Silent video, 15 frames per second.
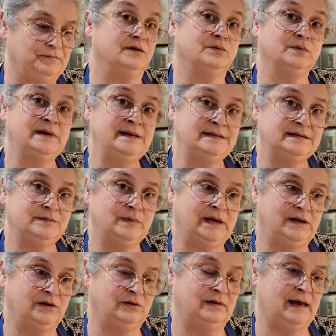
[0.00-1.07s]
The reason we
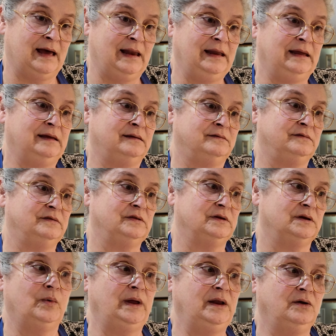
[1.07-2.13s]
do that is
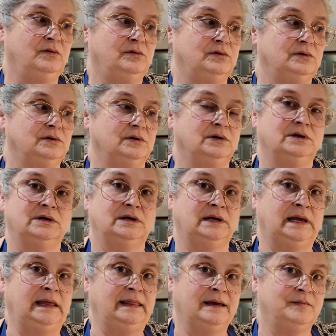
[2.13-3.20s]
we don't
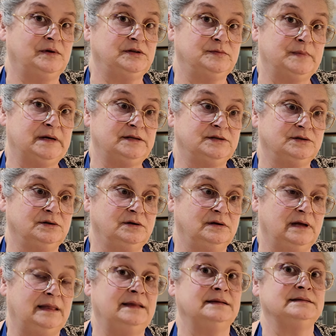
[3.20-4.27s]
eat that much mustard,
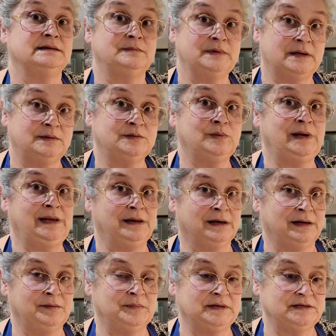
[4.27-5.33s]
and then sometimes we eat a
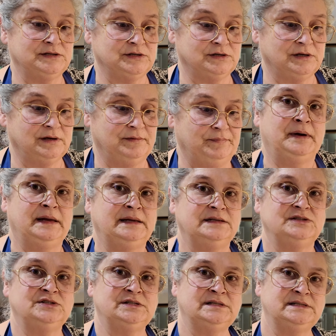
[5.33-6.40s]
lot of mustard, but
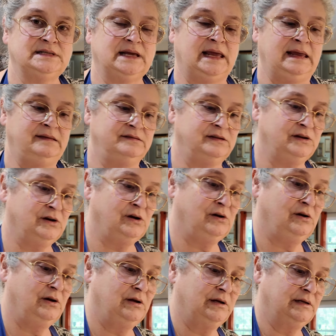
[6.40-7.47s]
it's just
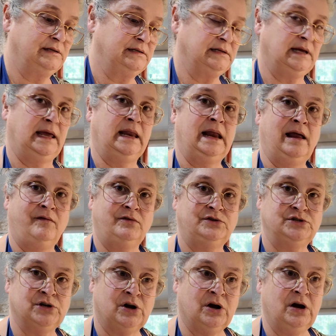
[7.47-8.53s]
easier to get out of a
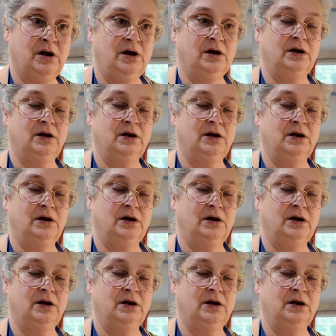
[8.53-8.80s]
jar